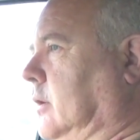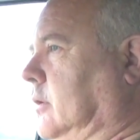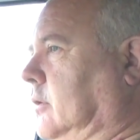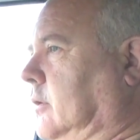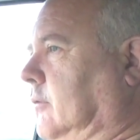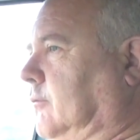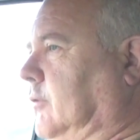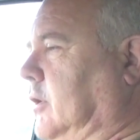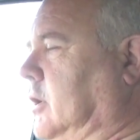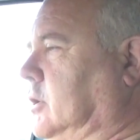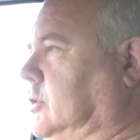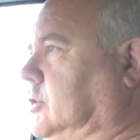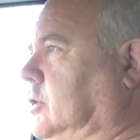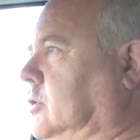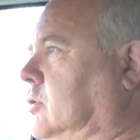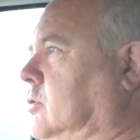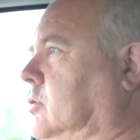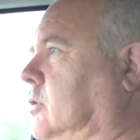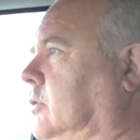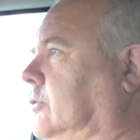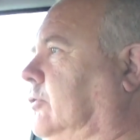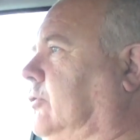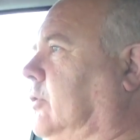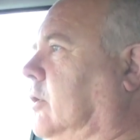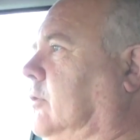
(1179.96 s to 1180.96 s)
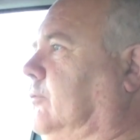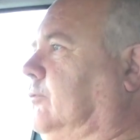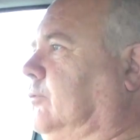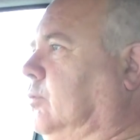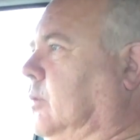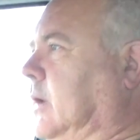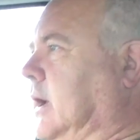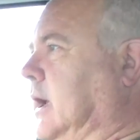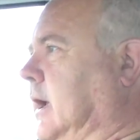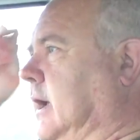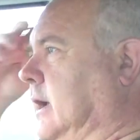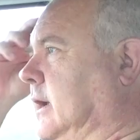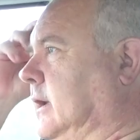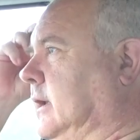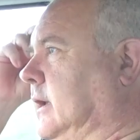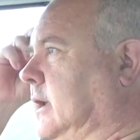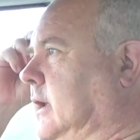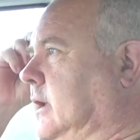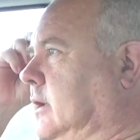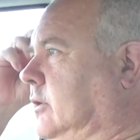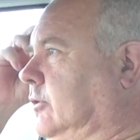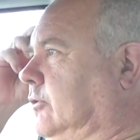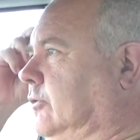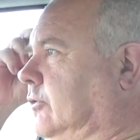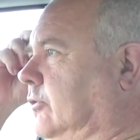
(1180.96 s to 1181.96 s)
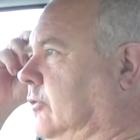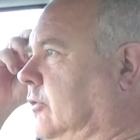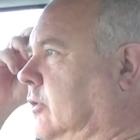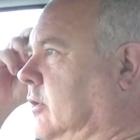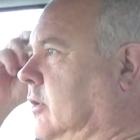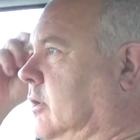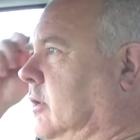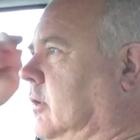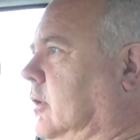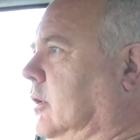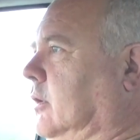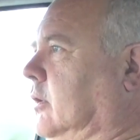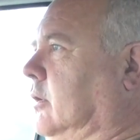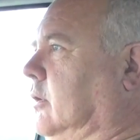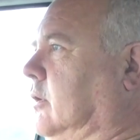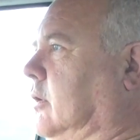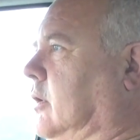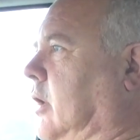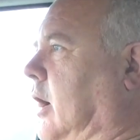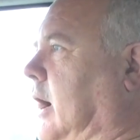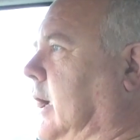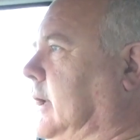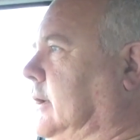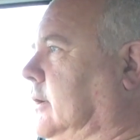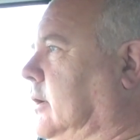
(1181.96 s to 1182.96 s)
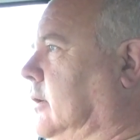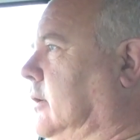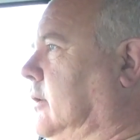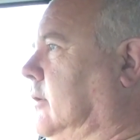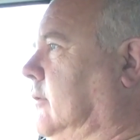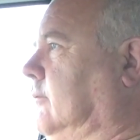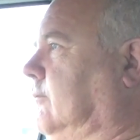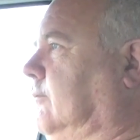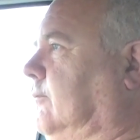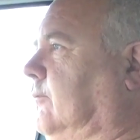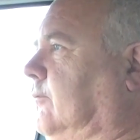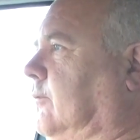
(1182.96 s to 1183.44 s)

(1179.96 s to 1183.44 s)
The virtual organ software is kind of